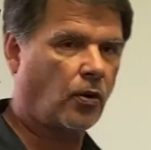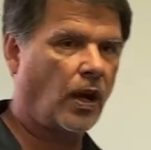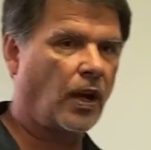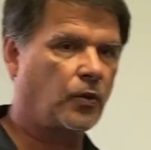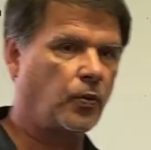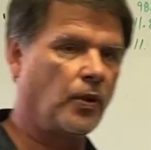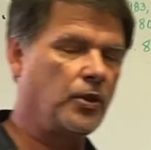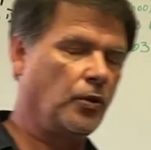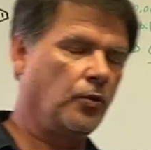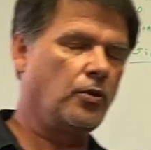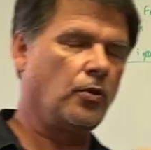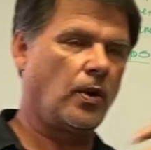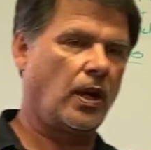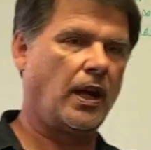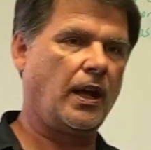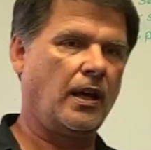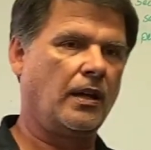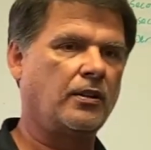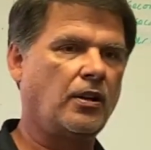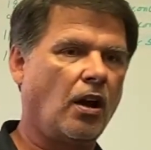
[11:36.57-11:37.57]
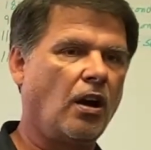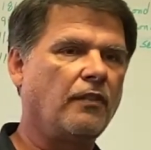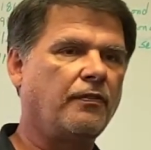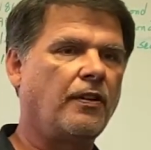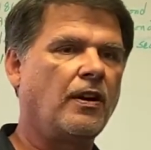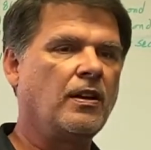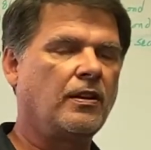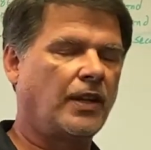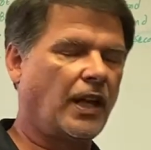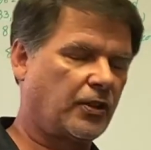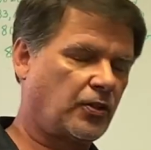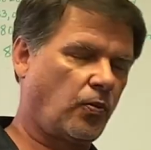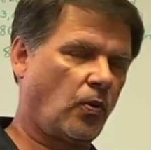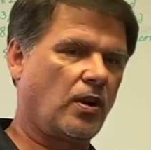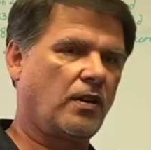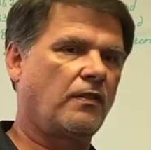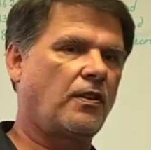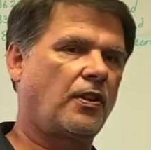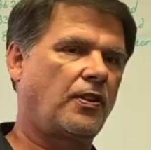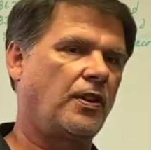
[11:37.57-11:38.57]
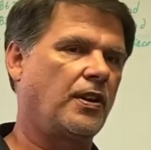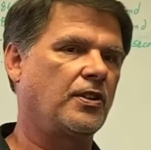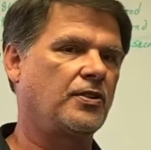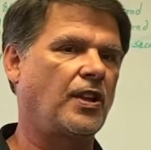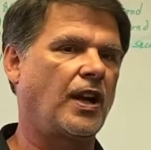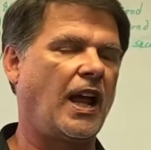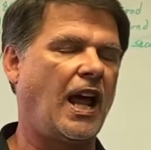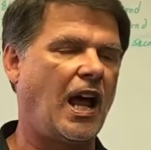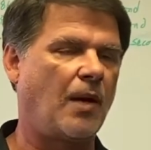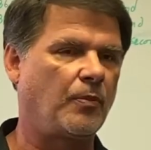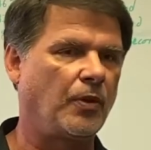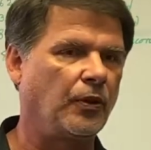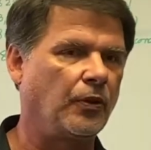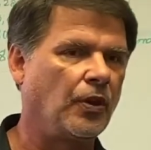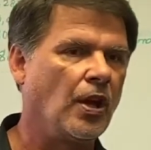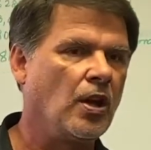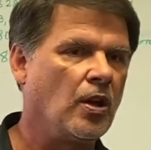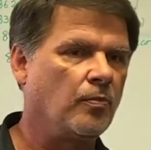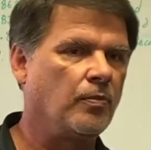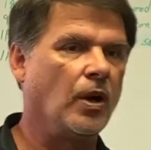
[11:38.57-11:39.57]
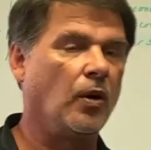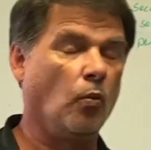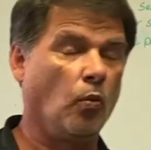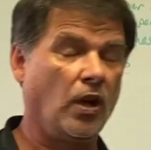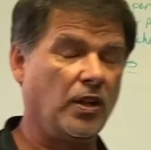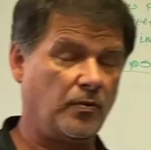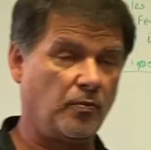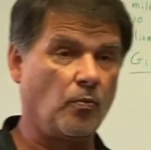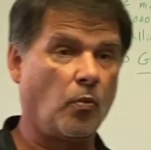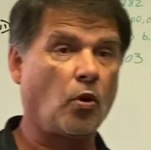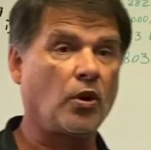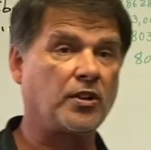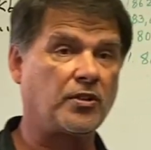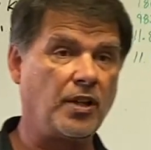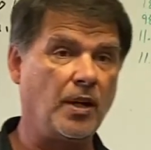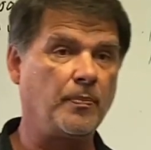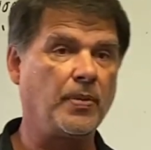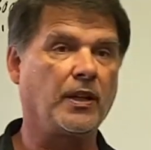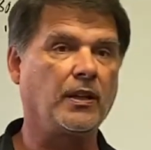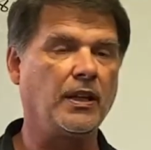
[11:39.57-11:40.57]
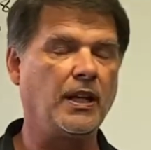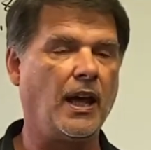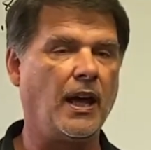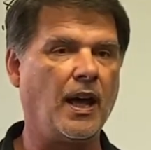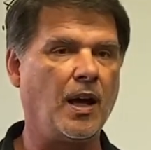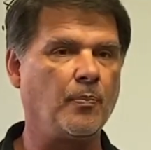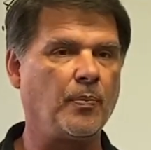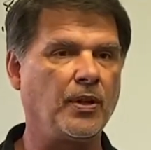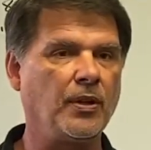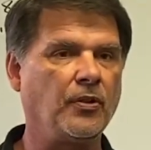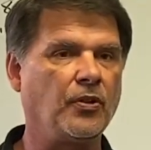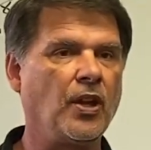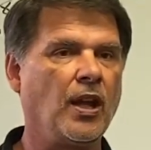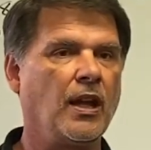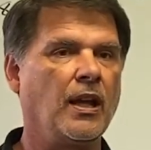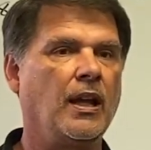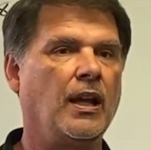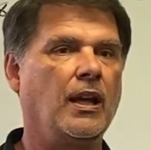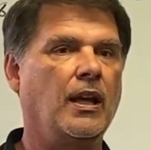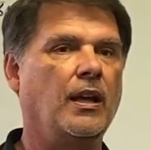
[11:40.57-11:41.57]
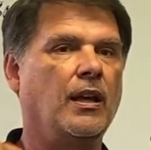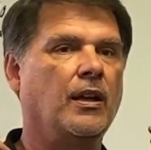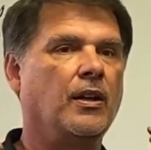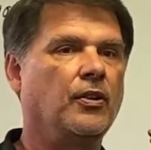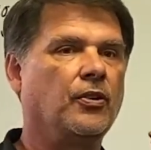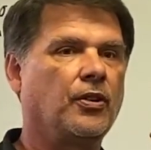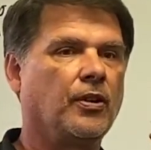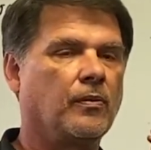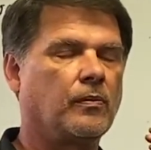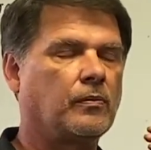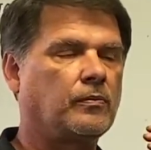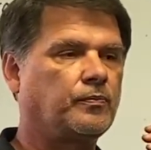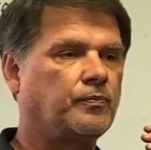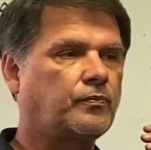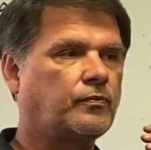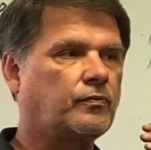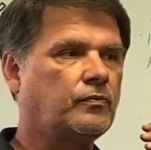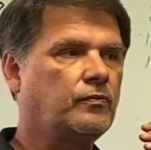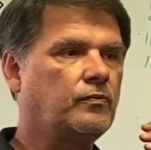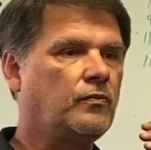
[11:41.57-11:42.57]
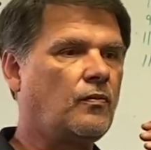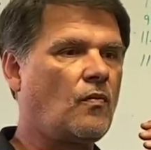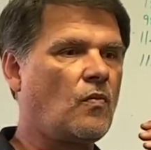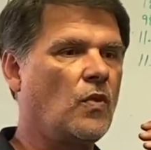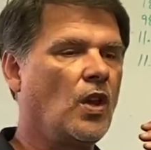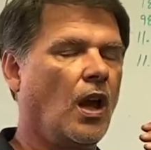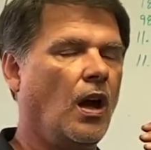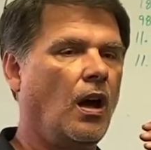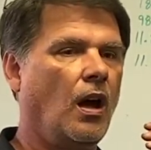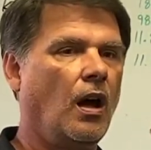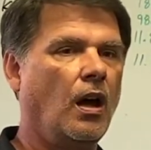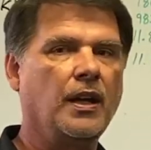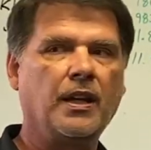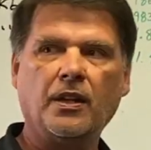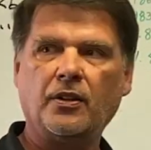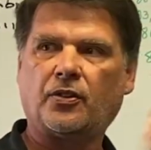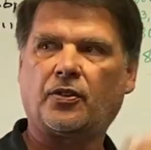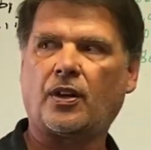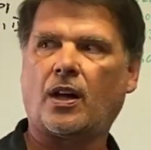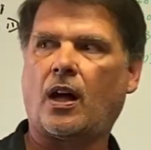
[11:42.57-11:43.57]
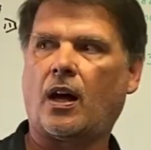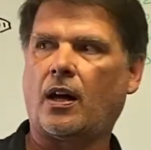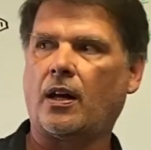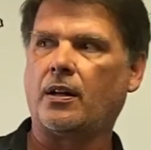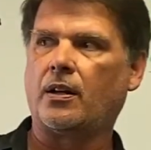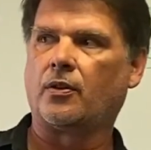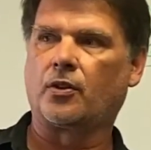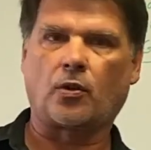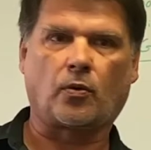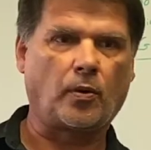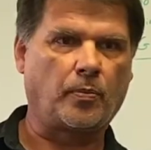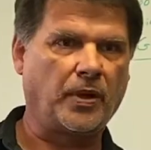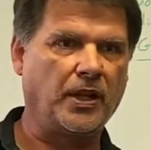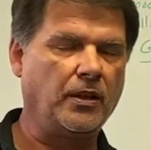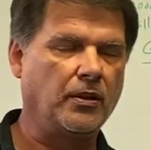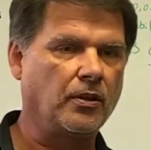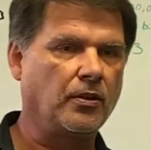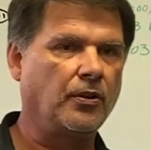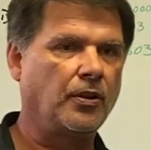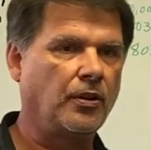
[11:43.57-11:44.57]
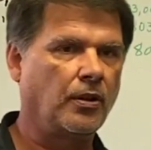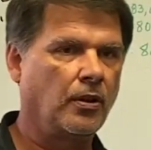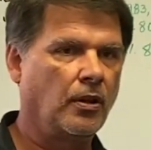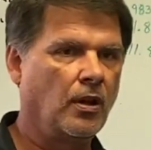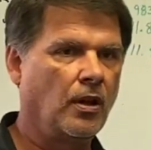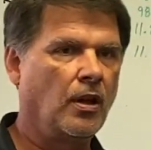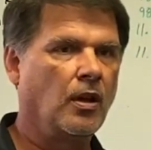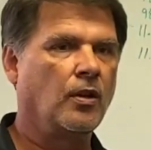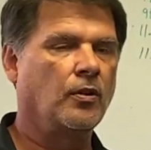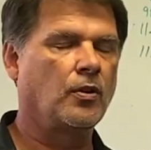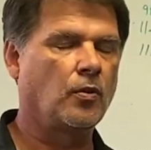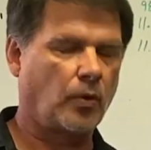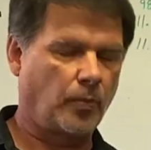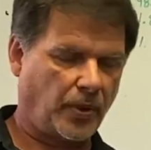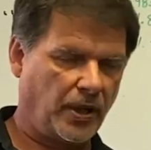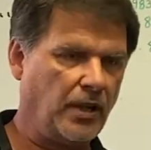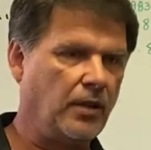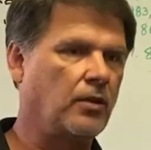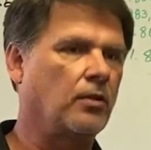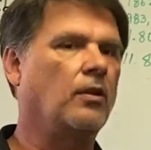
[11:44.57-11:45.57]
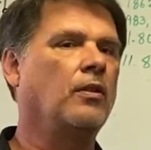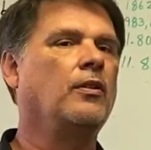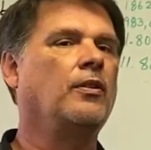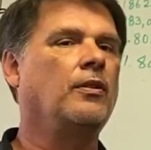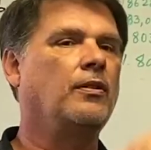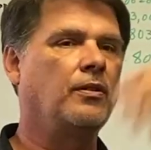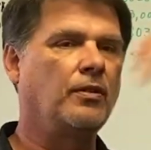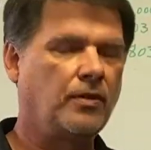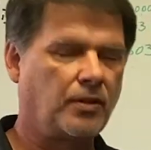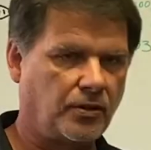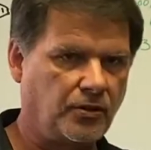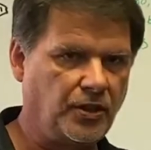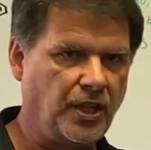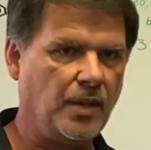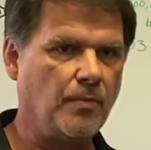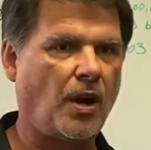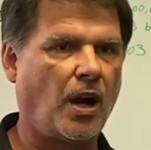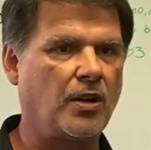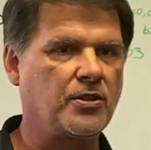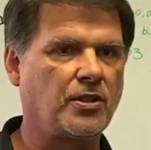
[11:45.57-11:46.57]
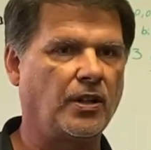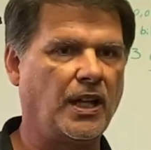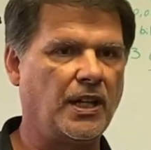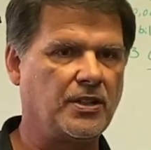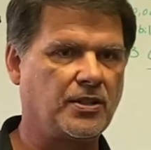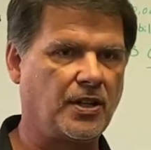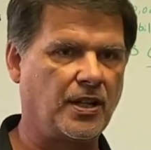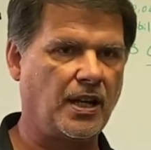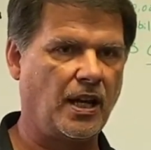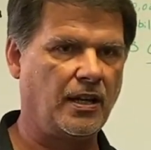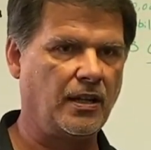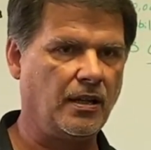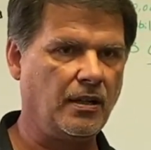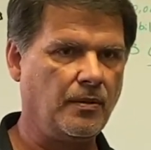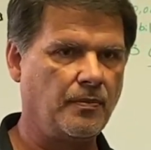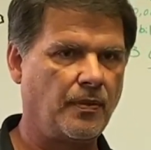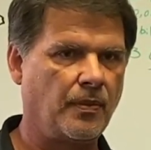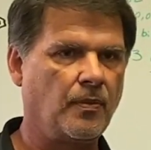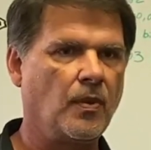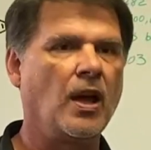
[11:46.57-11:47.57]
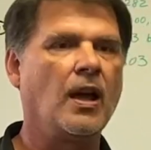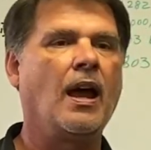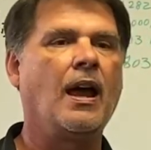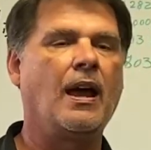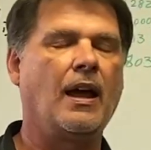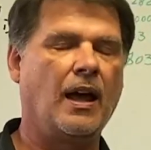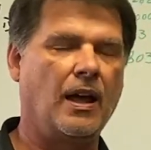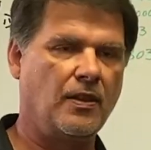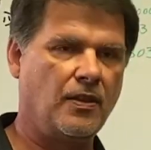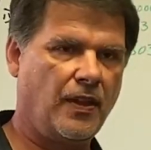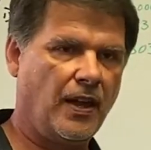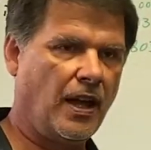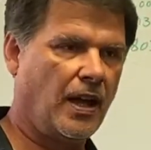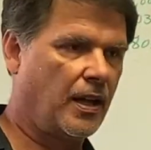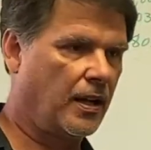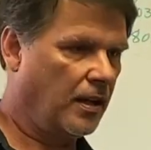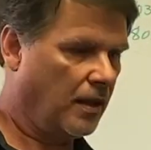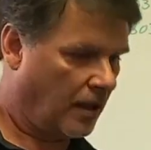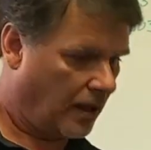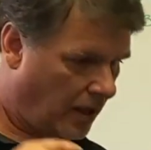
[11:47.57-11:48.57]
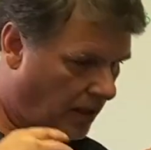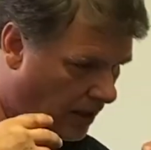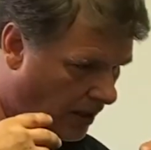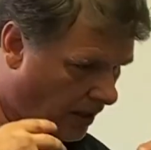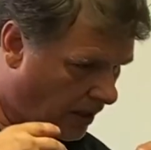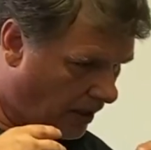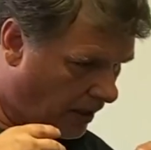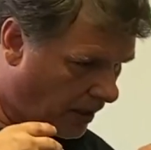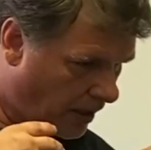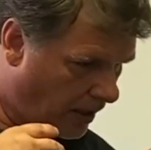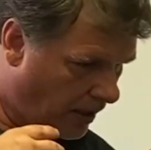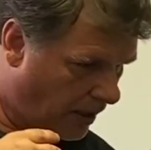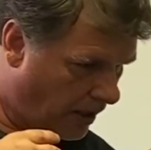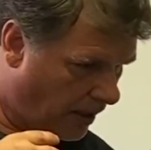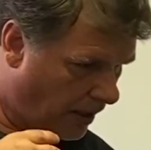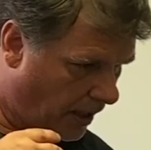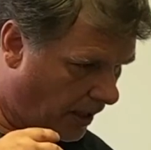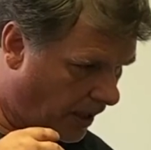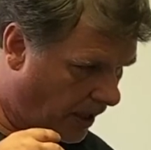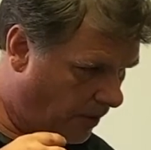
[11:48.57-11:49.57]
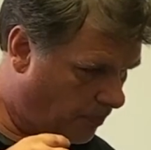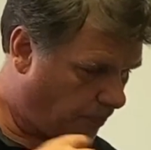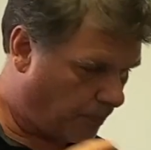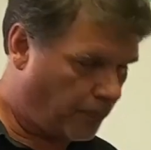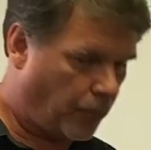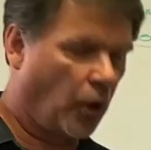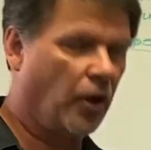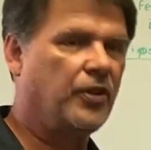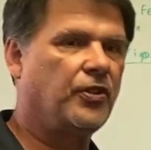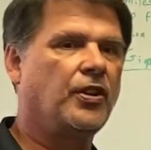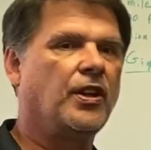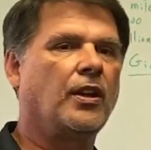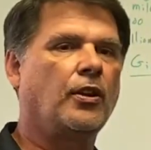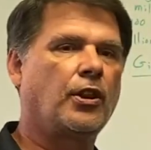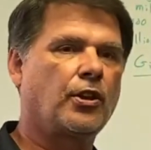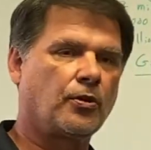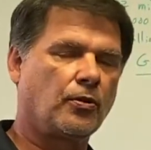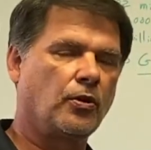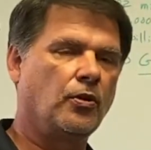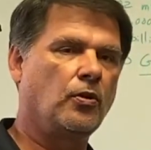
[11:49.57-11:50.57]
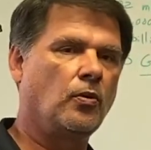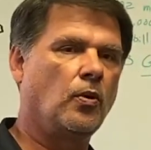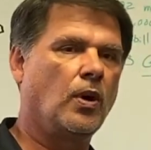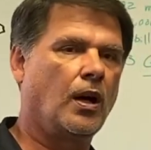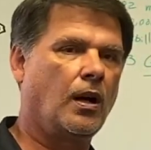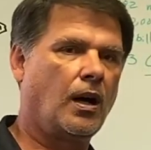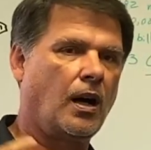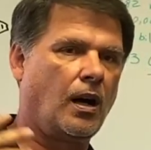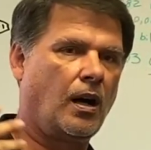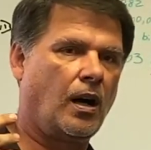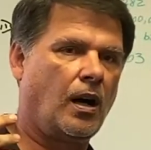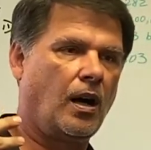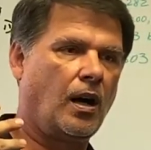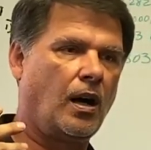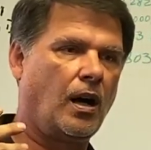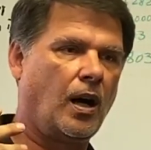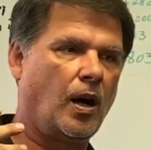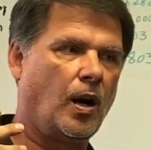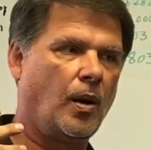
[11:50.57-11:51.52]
That's also correct. When you do a handoff, that's one of the things that happens. But what more typically happens is inside the repeaters, the repeater demodulates the data, and then it puts it through